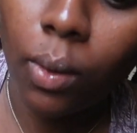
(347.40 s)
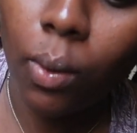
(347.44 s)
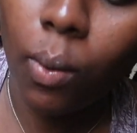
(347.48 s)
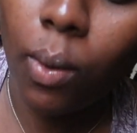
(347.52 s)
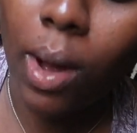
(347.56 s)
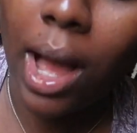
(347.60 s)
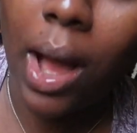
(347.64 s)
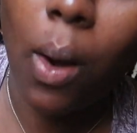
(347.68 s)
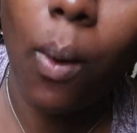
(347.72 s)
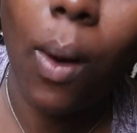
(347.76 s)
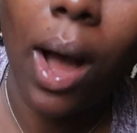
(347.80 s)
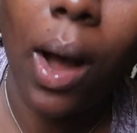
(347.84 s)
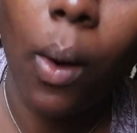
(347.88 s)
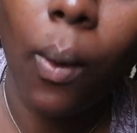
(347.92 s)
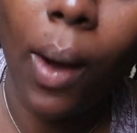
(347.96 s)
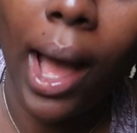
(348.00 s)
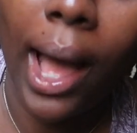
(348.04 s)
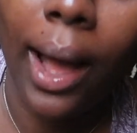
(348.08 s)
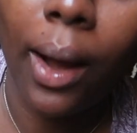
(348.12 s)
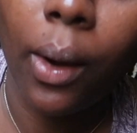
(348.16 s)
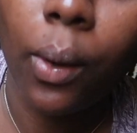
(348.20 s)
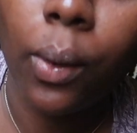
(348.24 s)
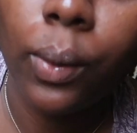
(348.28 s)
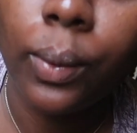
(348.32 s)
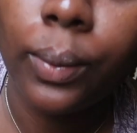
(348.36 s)
Wow, wow,
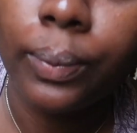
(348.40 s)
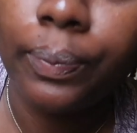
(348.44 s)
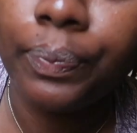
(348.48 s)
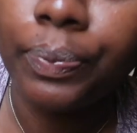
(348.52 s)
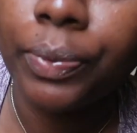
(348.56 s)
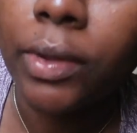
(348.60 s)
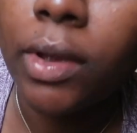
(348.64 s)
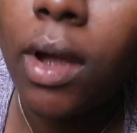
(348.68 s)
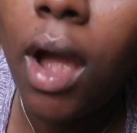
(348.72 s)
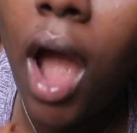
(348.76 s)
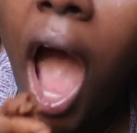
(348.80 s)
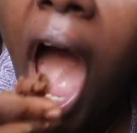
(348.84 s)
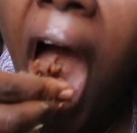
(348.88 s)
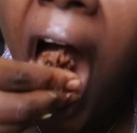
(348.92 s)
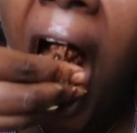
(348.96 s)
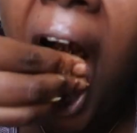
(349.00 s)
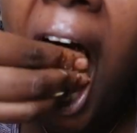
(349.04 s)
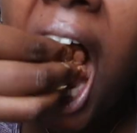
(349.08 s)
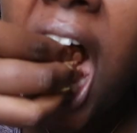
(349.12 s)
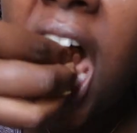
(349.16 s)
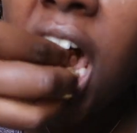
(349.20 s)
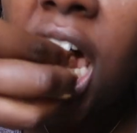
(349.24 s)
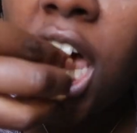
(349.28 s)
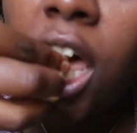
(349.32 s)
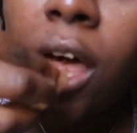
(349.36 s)
wow.
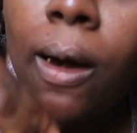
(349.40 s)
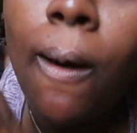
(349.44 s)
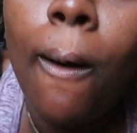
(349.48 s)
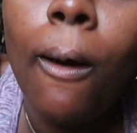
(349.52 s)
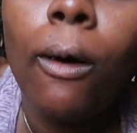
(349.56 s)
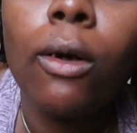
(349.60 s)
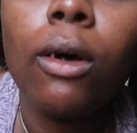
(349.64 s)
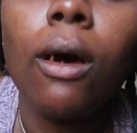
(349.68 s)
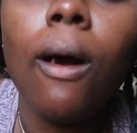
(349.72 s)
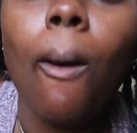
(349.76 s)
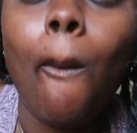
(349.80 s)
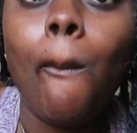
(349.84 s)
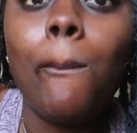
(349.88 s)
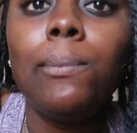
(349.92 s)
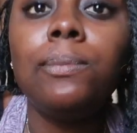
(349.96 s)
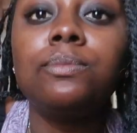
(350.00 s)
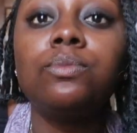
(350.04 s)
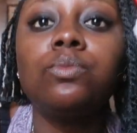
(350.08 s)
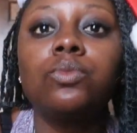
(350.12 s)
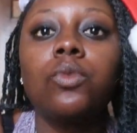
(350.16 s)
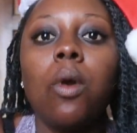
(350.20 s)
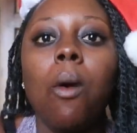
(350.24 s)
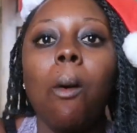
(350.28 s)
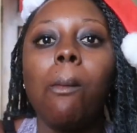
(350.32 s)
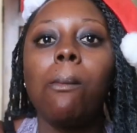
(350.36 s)
Okay,
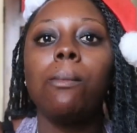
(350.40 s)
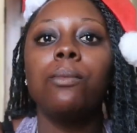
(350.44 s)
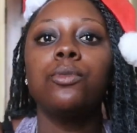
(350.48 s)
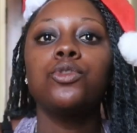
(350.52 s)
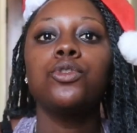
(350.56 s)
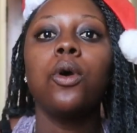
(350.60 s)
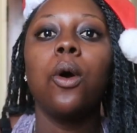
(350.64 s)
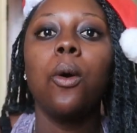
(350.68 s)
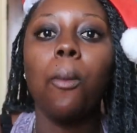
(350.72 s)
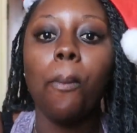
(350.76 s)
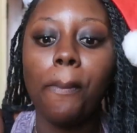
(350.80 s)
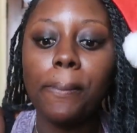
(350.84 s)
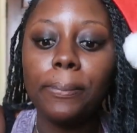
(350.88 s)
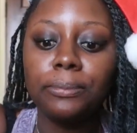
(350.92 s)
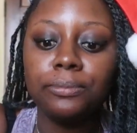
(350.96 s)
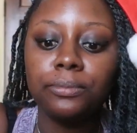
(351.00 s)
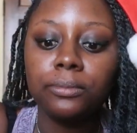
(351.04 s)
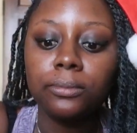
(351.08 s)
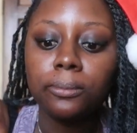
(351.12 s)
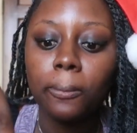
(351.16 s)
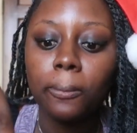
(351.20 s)
so